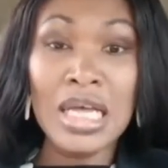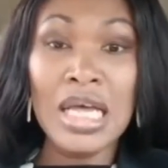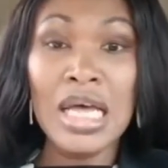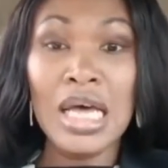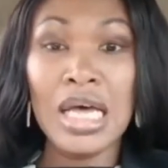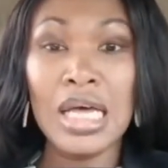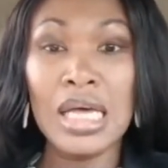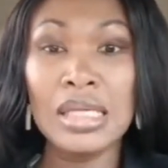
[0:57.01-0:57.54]

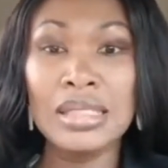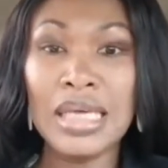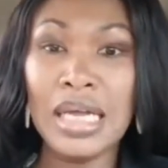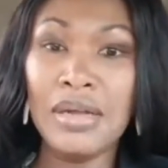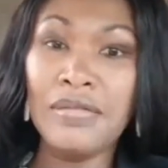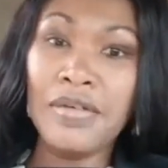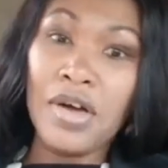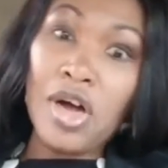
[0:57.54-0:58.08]
Uh, sign
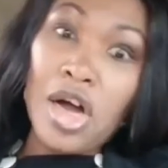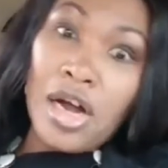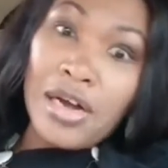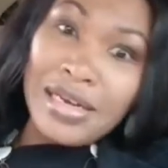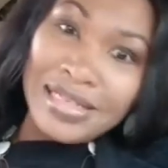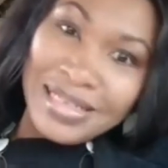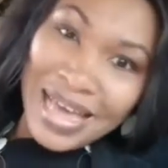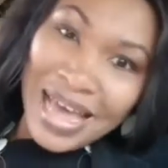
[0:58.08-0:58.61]
of a heart
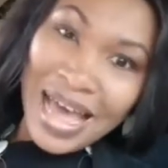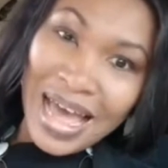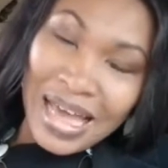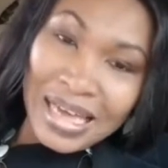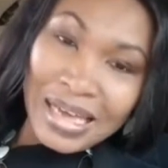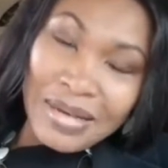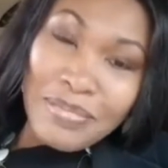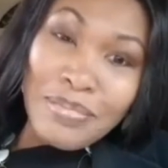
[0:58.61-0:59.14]
attack
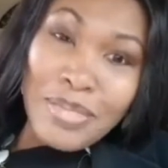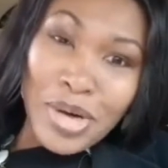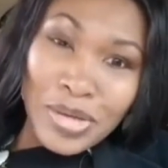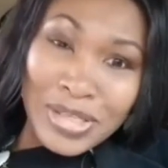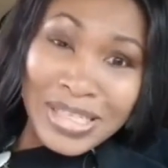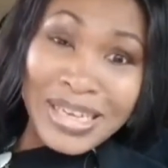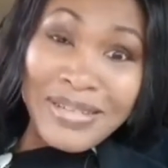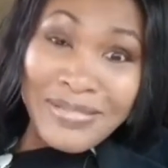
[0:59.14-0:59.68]
most
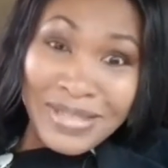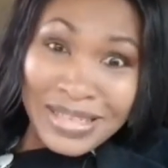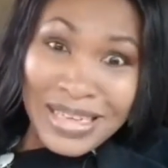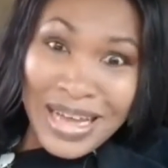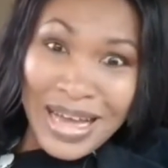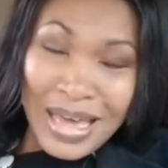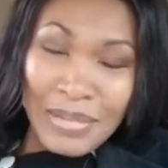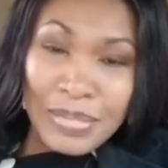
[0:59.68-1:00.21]
of the
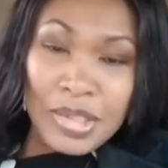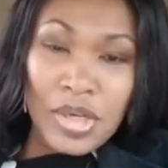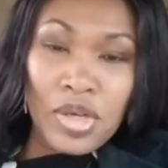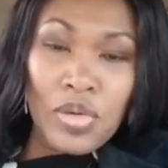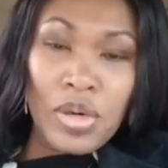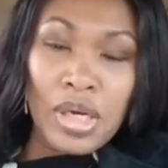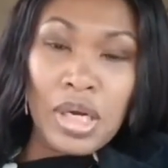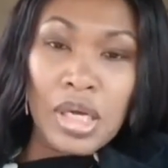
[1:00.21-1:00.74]
time. So you
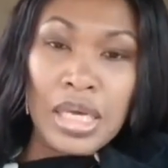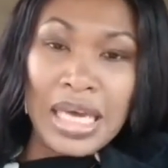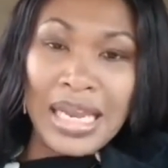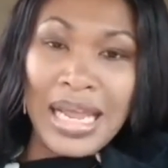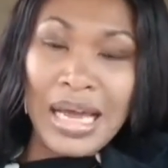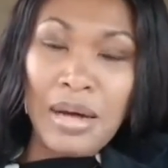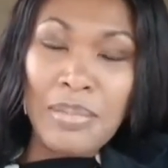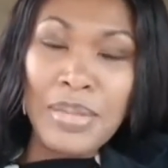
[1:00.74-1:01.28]
want to get
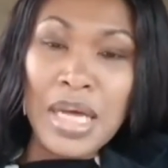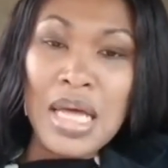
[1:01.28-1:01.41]
help.